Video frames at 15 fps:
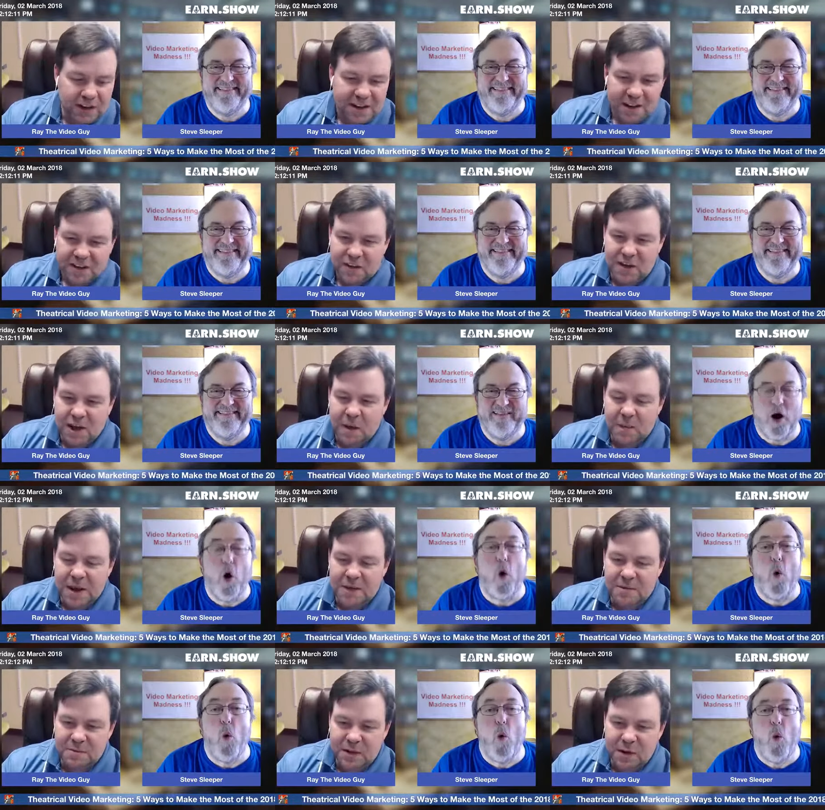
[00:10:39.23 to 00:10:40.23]
Speaker 1: You now made oh.
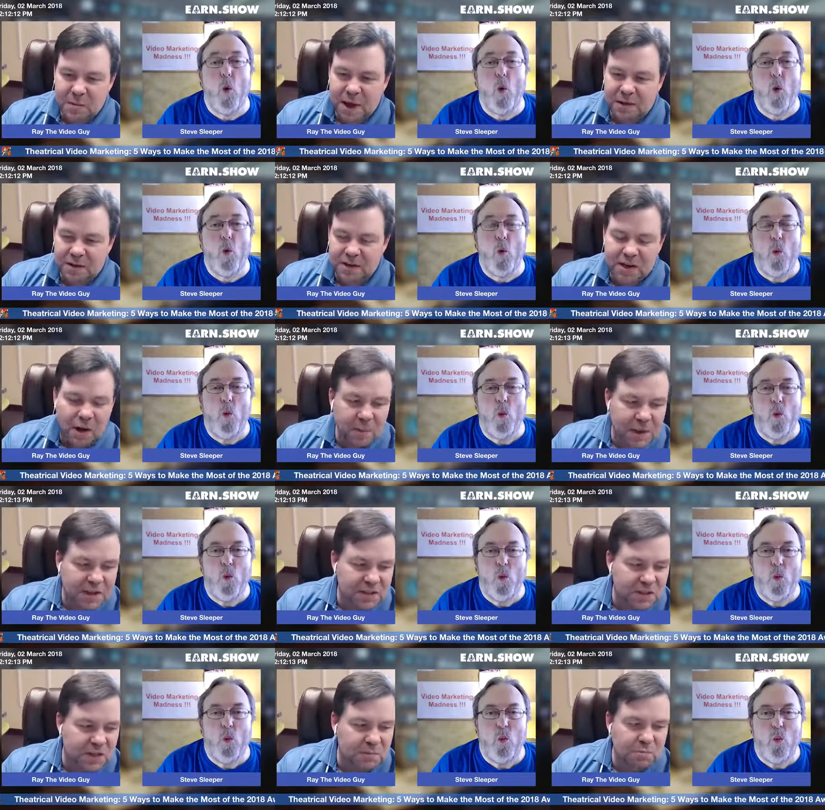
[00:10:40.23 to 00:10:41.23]
you, you now made it
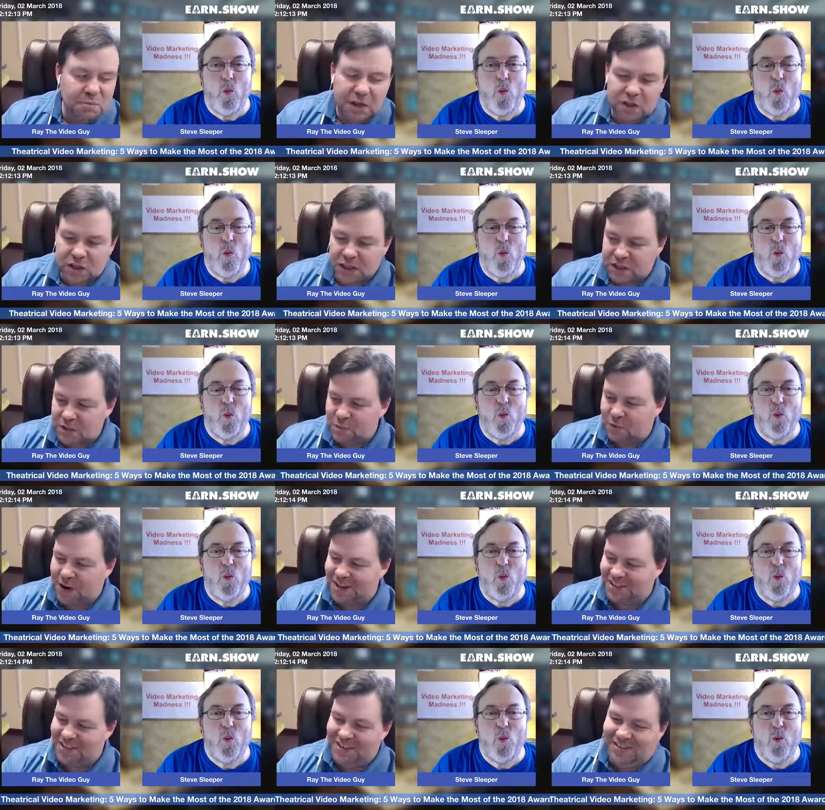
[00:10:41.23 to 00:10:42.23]
seem much less
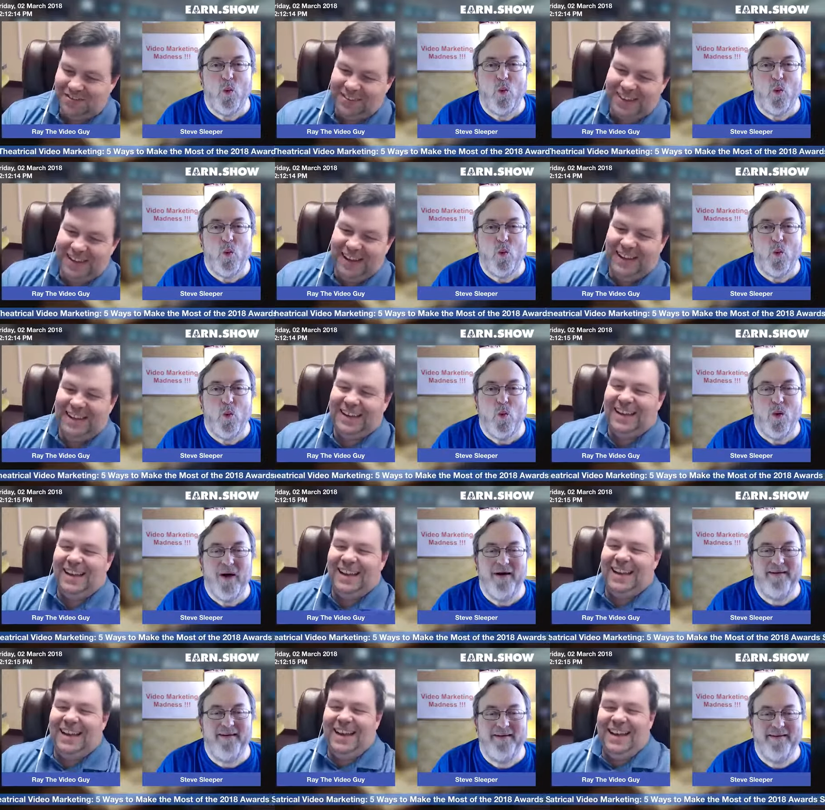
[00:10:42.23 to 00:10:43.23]
impressive.
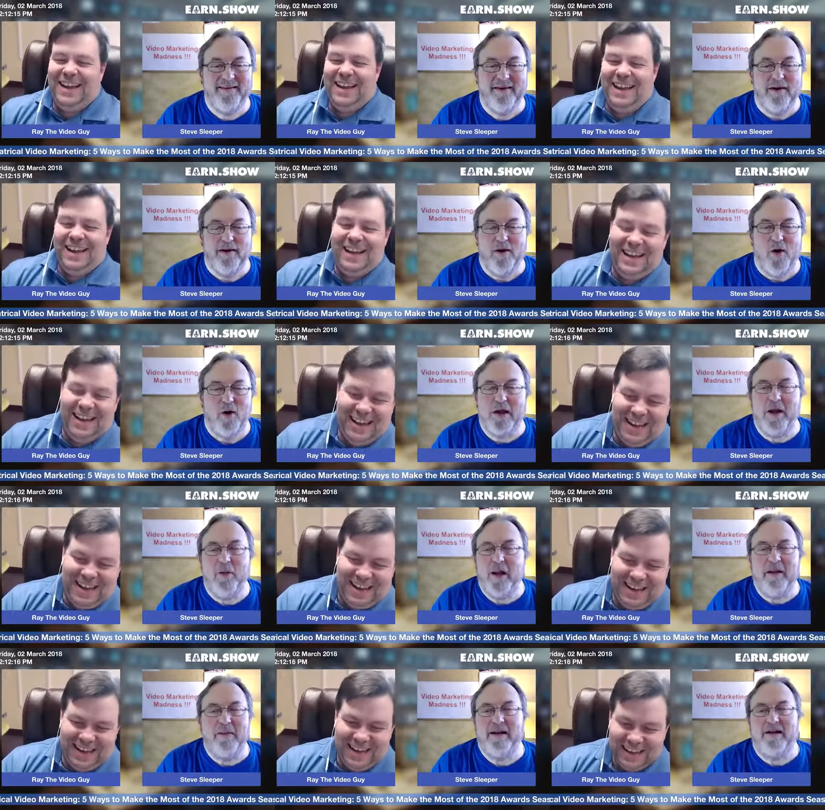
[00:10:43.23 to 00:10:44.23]
Okay,
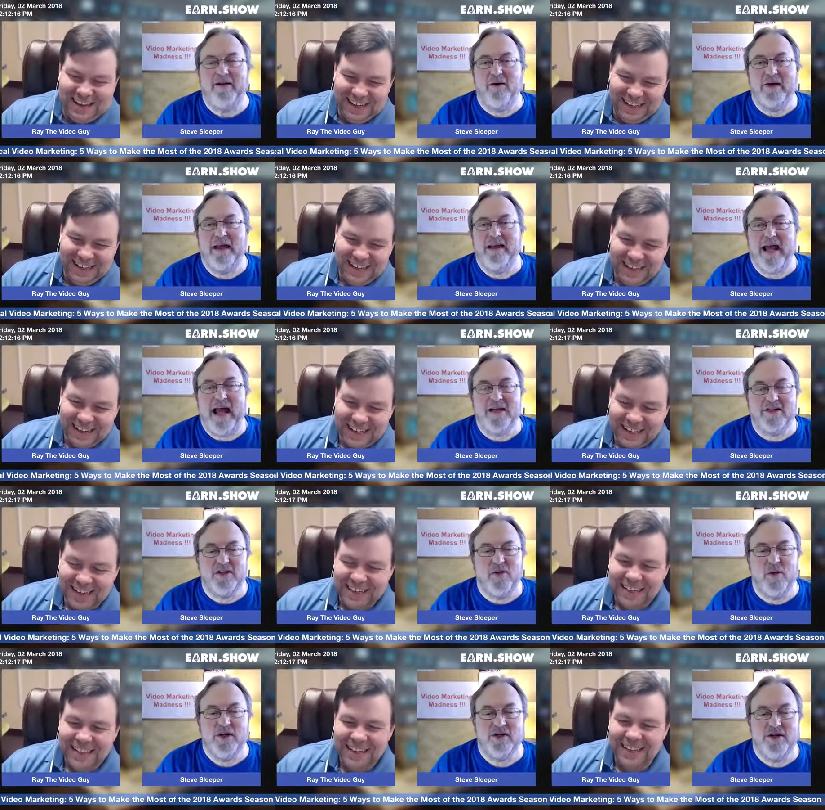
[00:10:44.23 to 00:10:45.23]
wait a minute. Okay, ask the
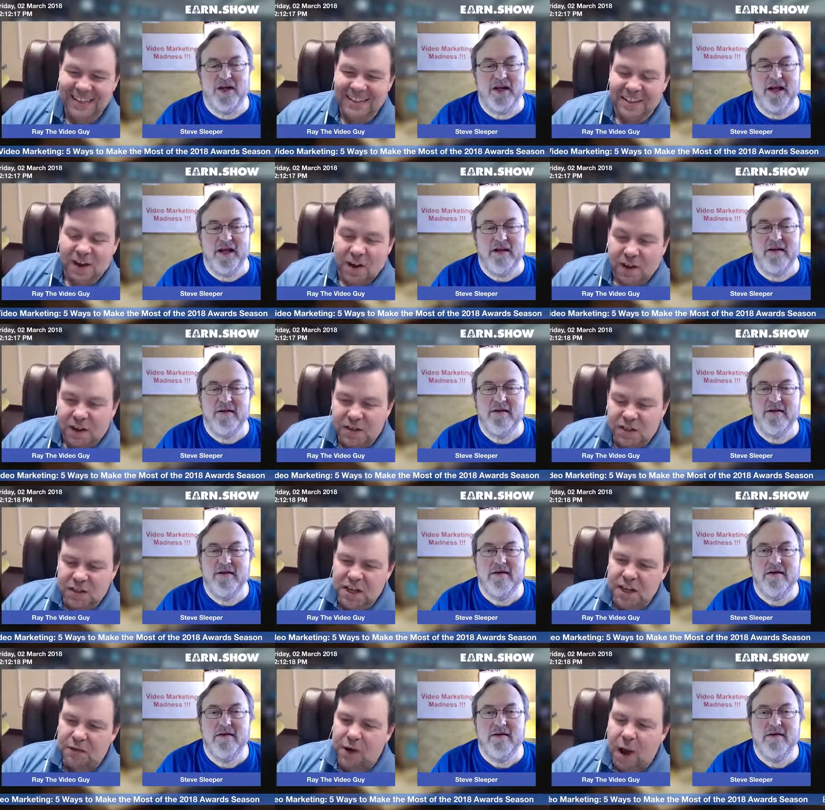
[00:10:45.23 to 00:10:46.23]
Speaker 2: question again.
Speaker 1: Uh,
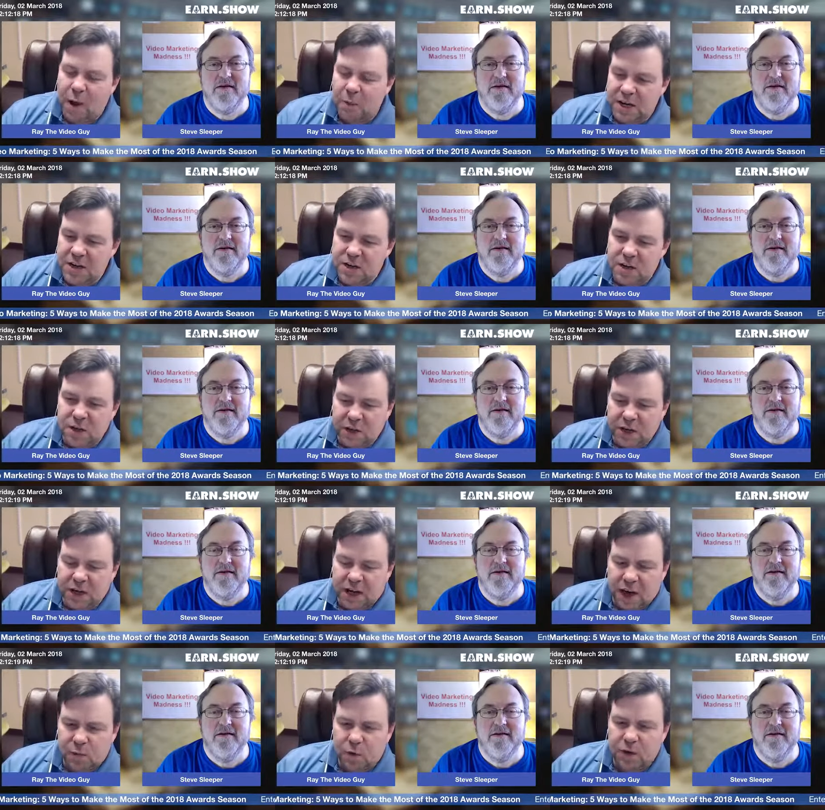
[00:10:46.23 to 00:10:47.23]
Steve, how many do you think I
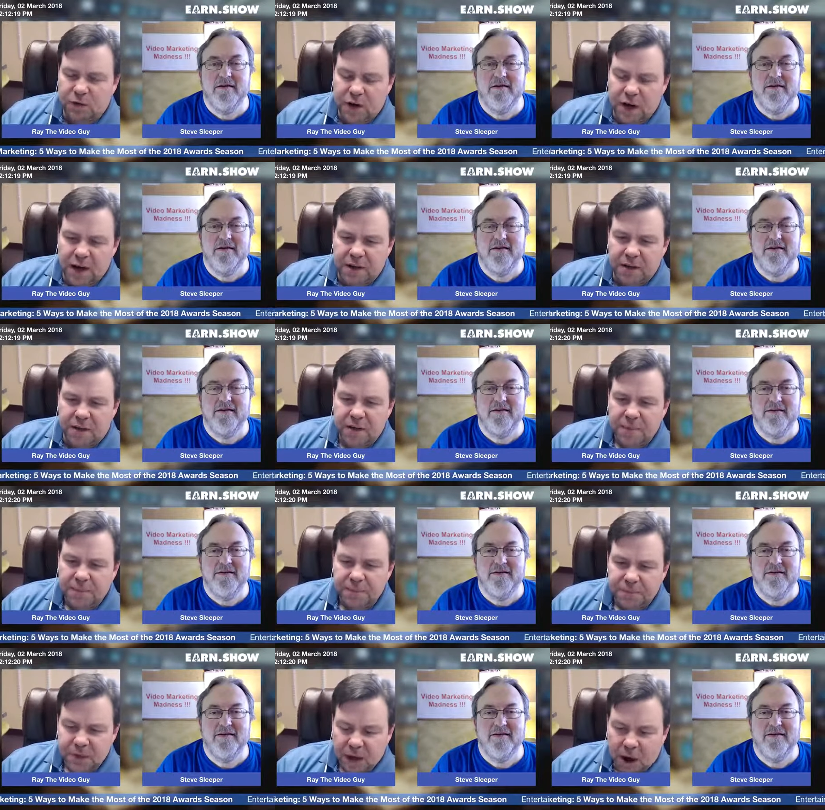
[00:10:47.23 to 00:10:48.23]
would have gotten
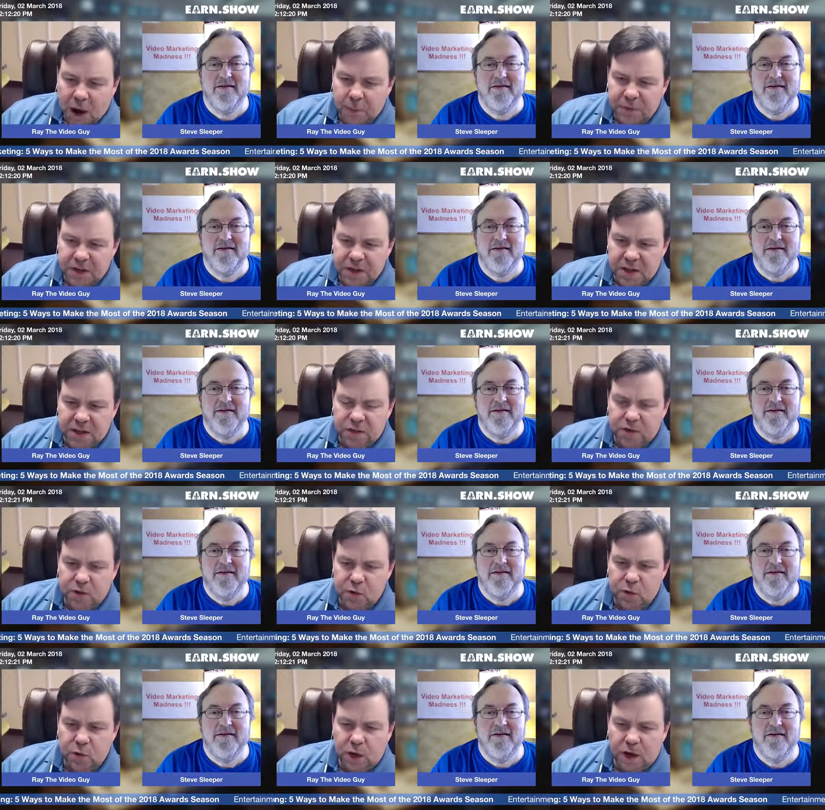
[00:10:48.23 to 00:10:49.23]
opted in
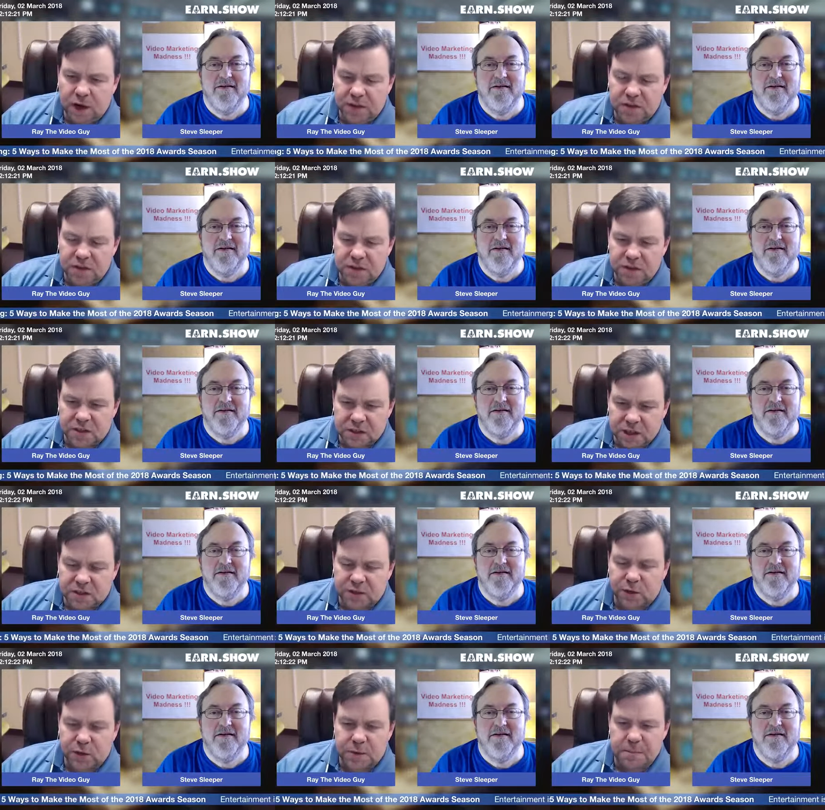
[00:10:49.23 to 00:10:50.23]
to, uh, to this list
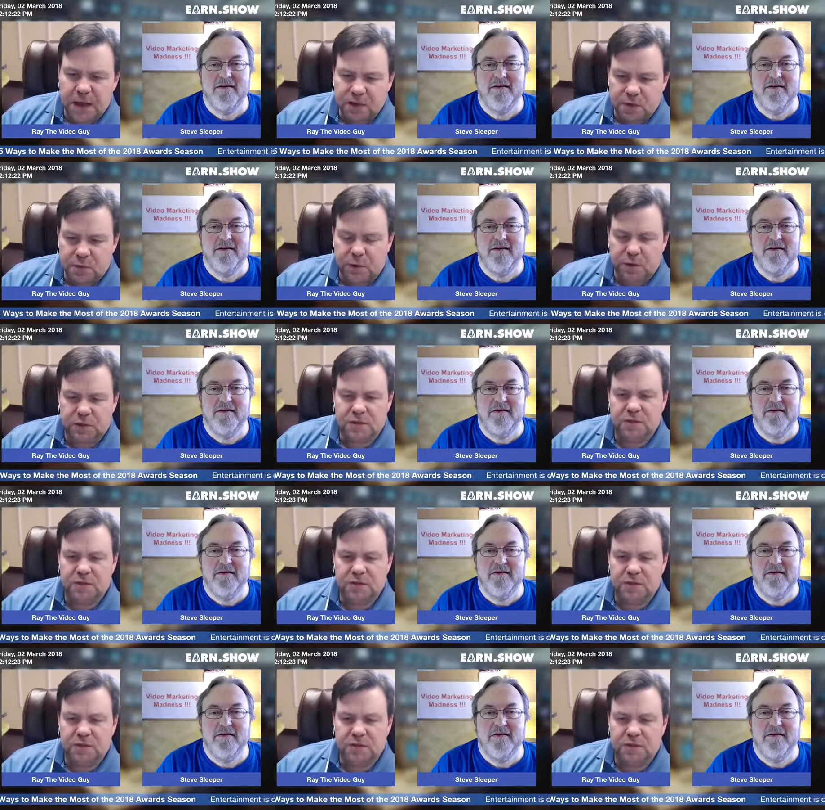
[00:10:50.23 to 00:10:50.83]
for the magic books?